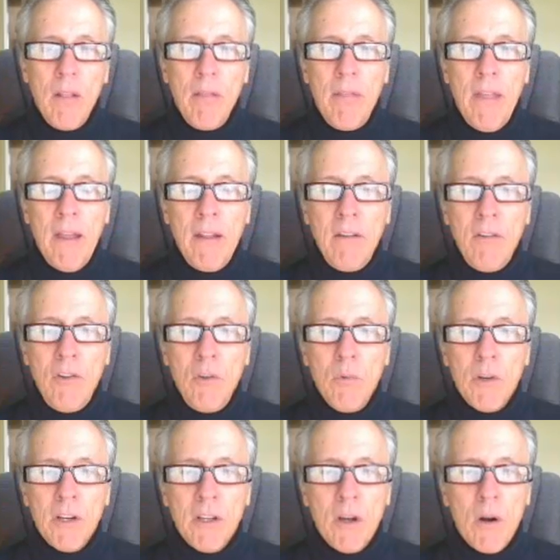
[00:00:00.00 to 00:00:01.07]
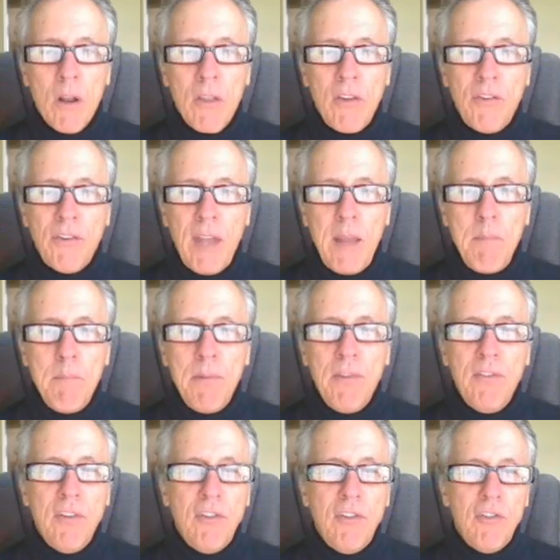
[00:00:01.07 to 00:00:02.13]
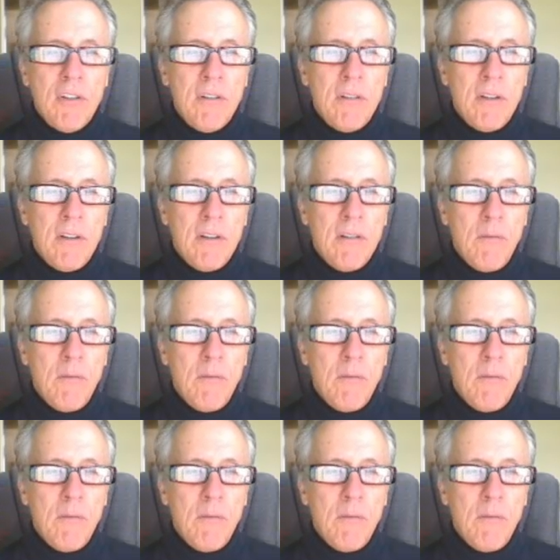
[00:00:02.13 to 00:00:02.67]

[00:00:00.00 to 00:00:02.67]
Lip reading: Then you want to go to the same position,